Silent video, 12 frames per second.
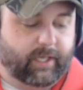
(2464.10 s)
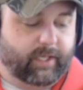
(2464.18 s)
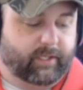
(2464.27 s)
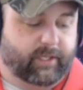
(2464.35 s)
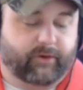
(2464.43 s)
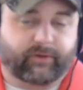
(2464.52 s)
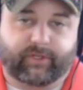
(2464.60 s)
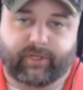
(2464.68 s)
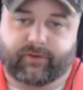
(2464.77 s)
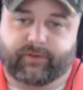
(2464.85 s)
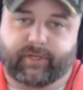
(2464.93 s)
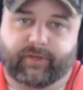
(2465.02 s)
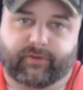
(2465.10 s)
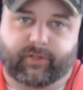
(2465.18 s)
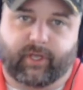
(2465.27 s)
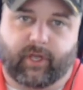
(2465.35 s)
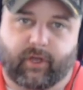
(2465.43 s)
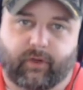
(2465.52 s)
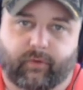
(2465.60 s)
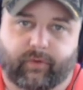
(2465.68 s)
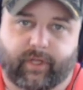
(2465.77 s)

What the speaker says: years and years and years ago,